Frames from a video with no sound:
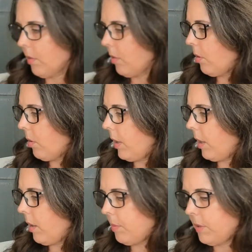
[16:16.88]

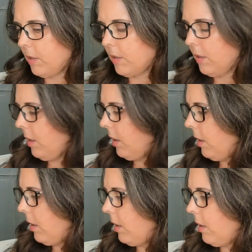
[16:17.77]
Coreopsis.
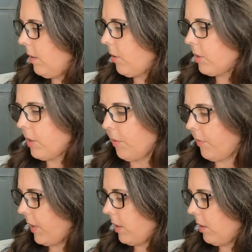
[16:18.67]
Of course I won't
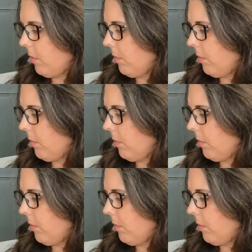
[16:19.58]
find it.